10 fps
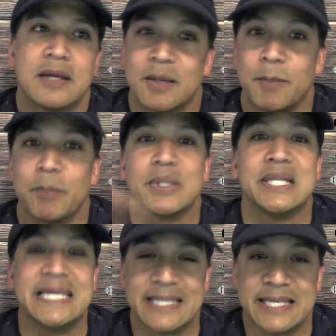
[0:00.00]

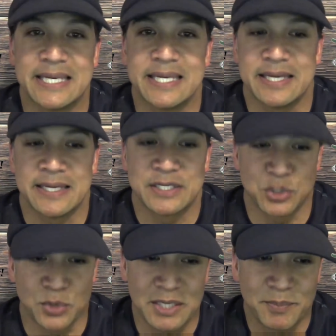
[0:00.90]
completely
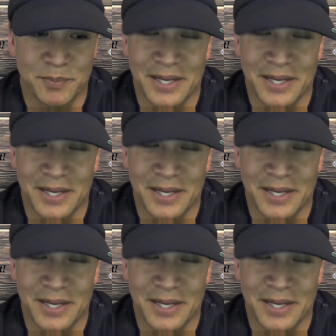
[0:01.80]
extreme,